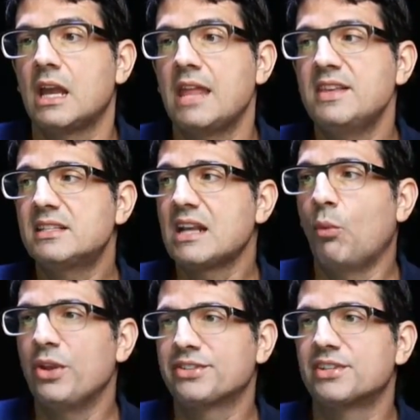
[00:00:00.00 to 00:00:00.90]
And this is how
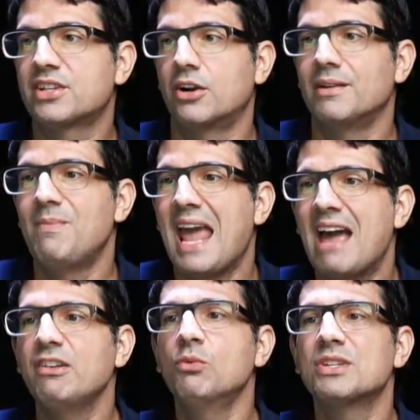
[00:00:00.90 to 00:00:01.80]
Wilson started.
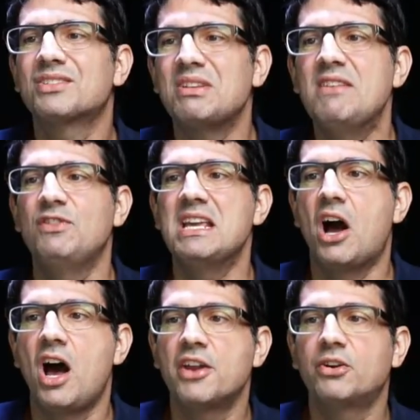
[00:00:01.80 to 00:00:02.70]
Having received the
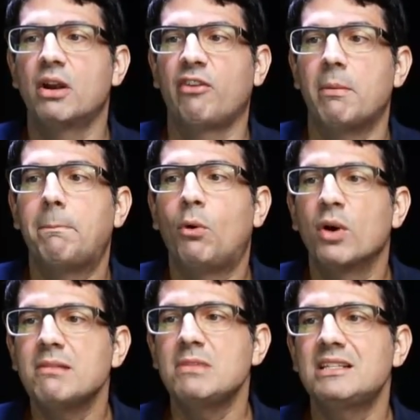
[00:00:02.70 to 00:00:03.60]
honor of an
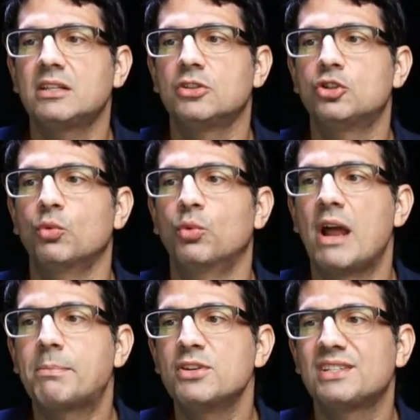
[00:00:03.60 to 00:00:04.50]
appointment to
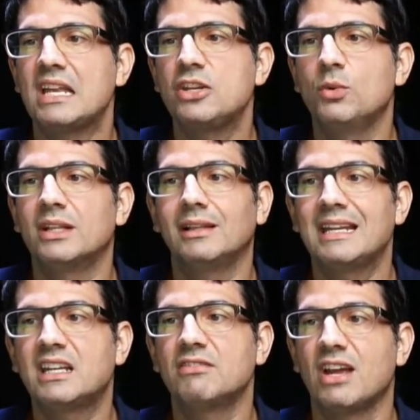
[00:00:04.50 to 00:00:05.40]
represent you in the
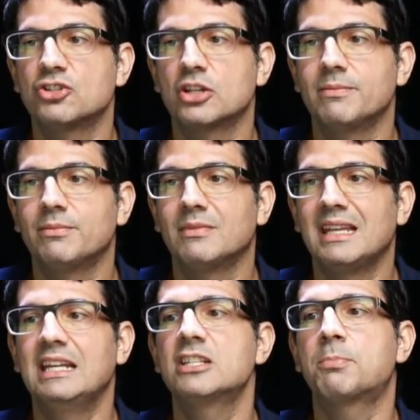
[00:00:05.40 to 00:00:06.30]
late convention,
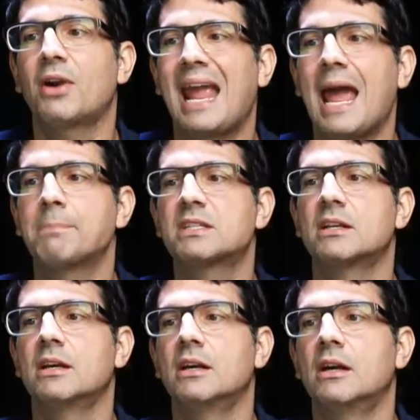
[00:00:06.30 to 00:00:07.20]
it is
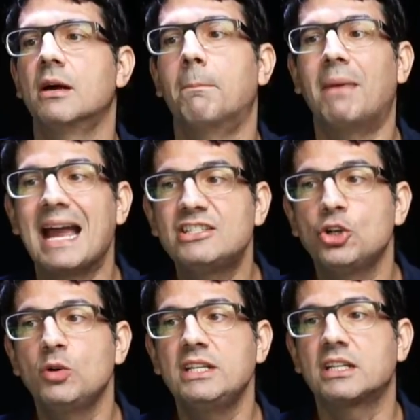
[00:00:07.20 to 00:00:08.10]
perhaps my
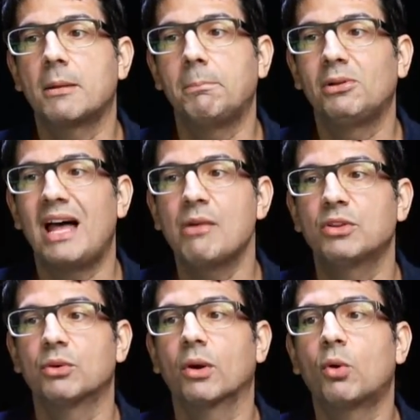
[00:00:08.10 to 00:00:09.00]
duty to comply
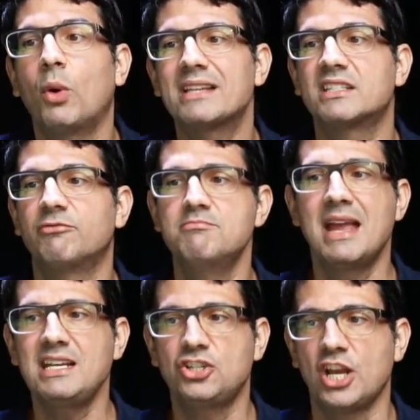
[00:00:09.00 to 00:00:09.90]
with the request of
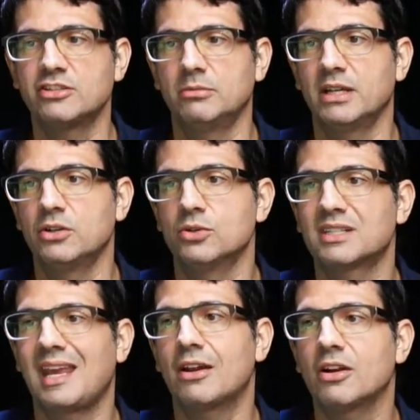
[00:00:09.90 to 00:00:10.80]
many gentlemen whose
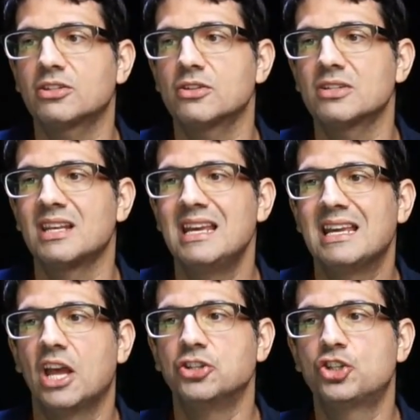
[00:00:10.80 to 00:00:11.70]
characters
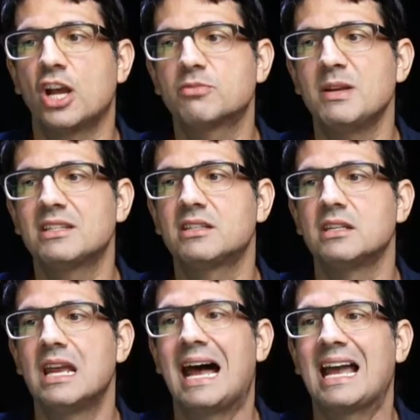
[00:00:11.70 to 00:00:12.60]
and judgment
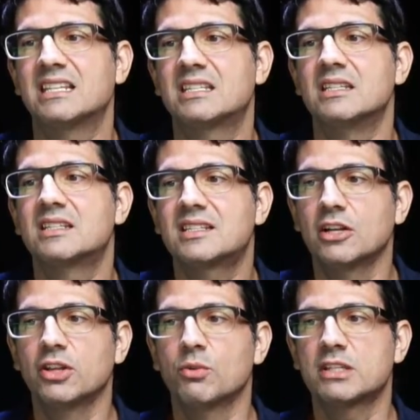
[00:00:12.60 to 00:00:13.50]
I
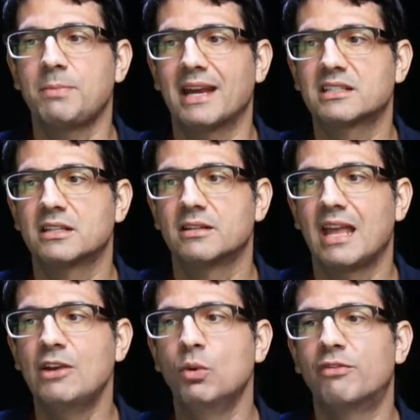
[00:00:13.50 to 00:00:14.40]
sincerely respect,
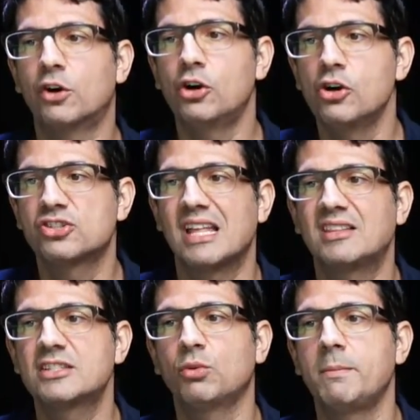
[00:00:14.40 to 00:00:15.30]
and who have urged that
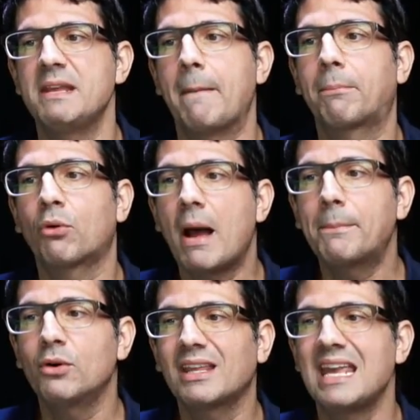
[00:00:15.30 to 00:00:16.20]
this would be a
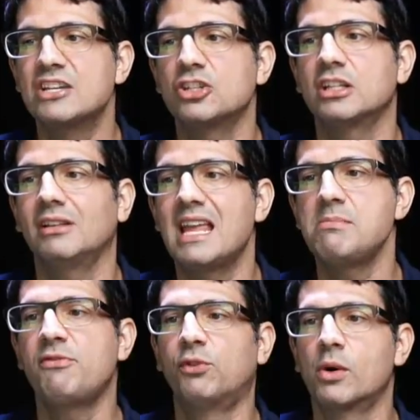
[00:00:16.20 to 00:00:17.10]
proper occasion to lay
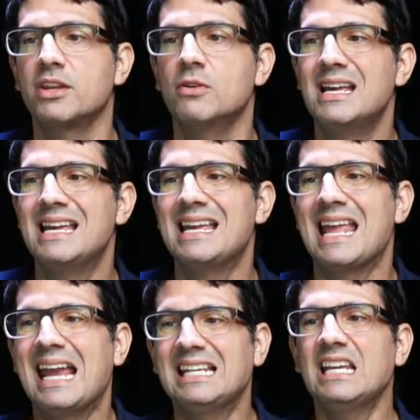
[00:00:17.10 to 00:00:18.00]
before you
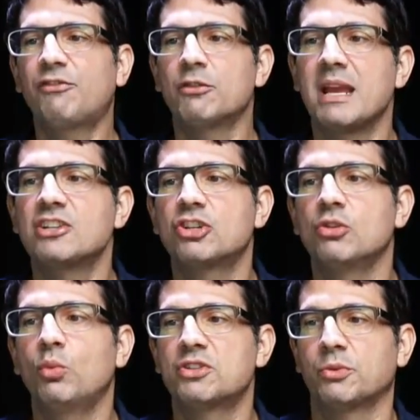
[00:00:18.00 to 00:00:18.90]
any
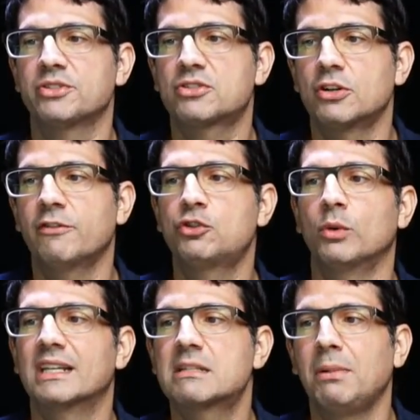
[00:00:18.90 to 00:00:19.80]
information which will serve
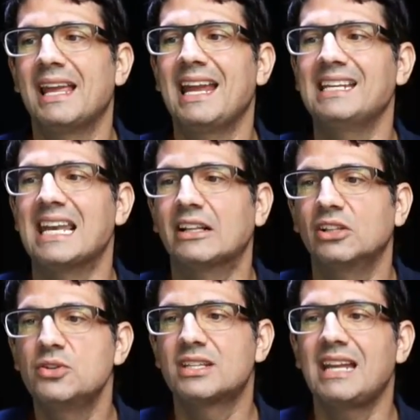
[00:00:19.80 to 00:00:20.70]
to explain and
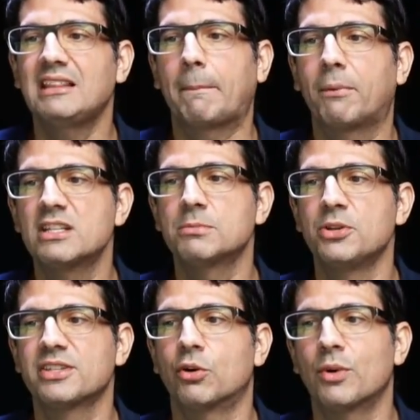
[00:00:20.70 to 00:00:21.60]
elucidate the
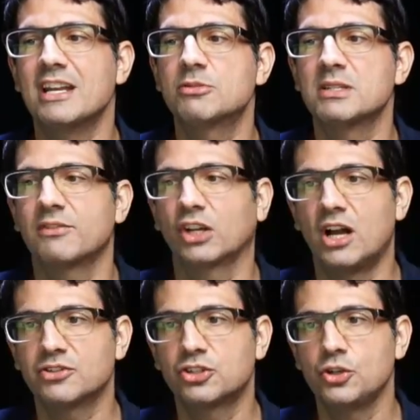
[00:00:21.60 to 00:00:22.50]
principles and arrangements of the
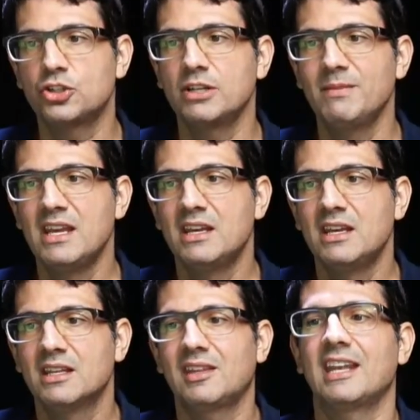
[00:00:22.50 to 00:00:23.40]
Constitution
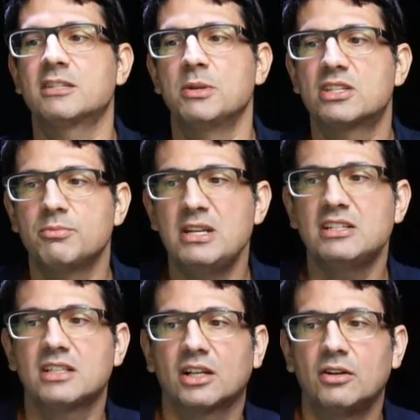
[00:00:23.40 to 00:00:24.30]
that has been
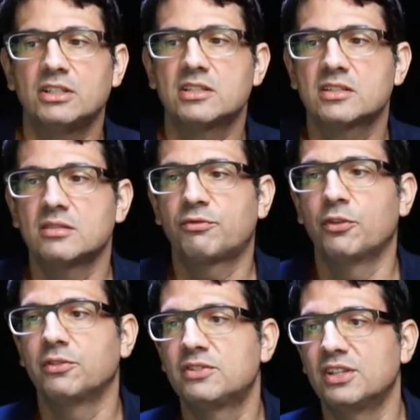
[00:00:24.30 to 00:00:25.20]
submitted to the
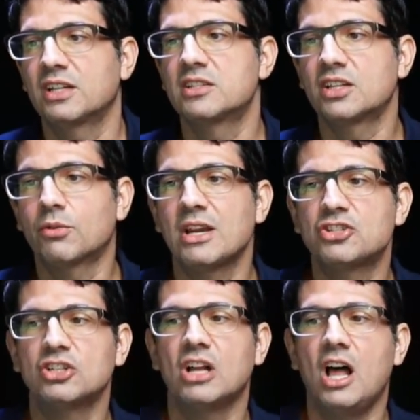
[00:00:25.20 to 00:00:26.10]

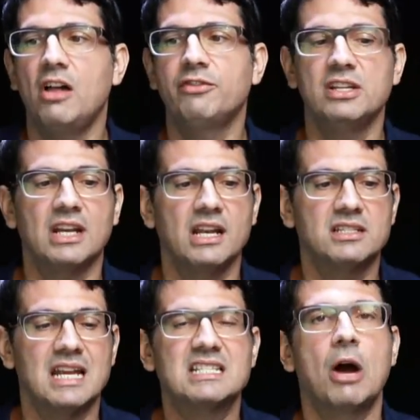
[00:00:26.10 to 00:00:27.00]
consideration of the United
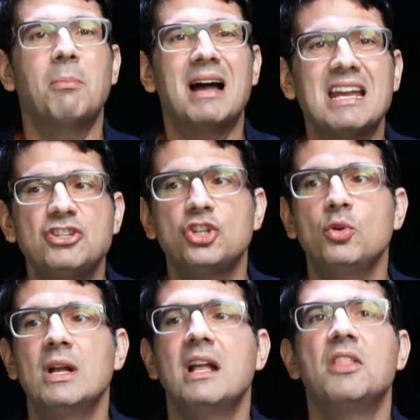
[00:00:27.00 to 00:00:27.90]
States. Now, mind
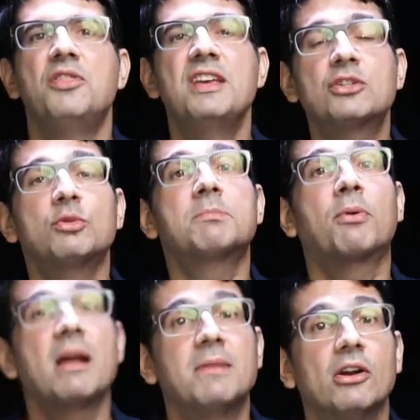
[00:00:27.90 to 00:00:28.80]
you, this was
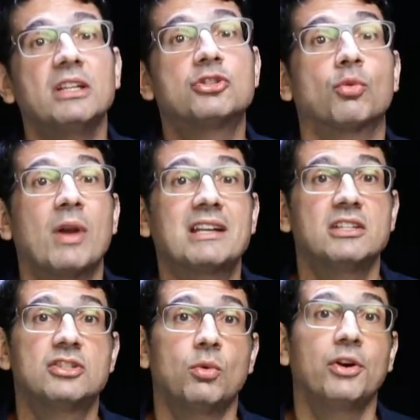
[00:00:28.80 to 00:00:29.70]
primarily
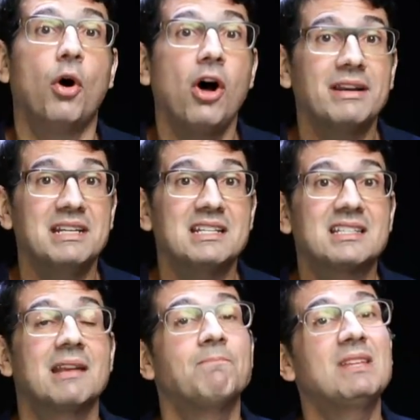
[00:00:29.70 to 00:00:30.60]
directed to an
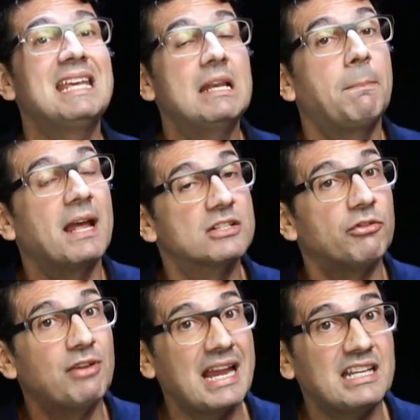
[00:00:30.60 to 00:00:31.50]
audience in
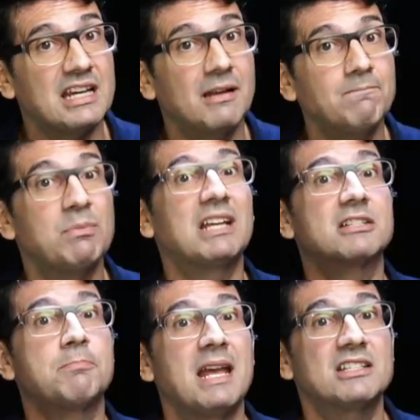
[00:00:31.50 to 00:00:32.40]
Pennsylvania,
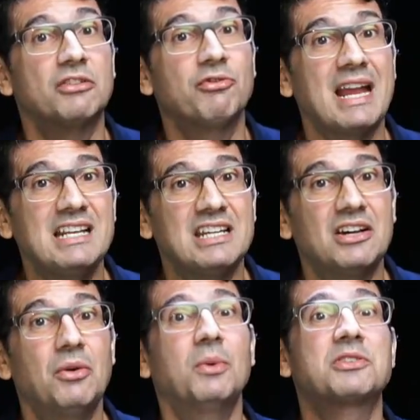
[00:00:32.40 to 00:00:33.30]
because
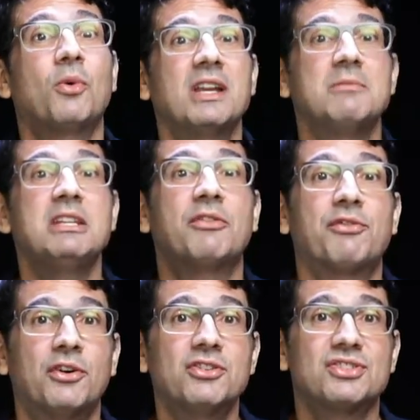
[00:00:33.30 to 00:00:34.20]
Pennsylvania was going to be the
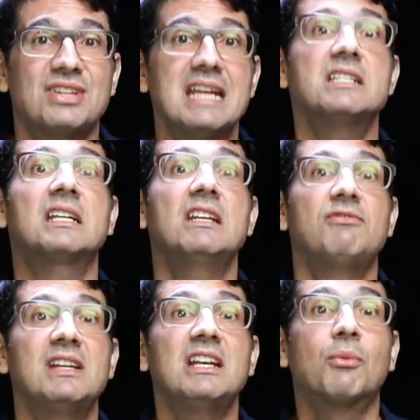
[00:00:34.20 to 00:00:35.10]
first state to
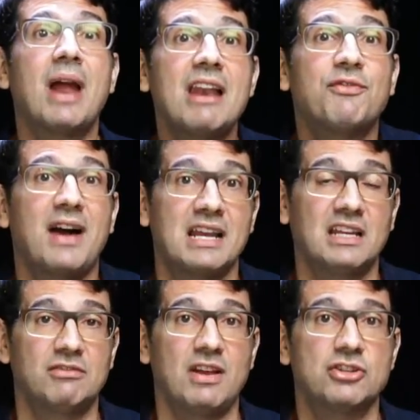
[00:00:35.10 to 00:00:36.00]
convene a
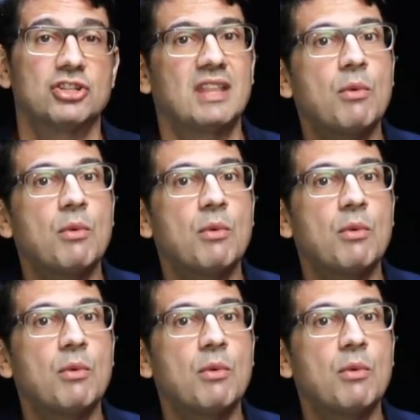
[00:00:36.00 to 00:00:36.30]
ratifying convention.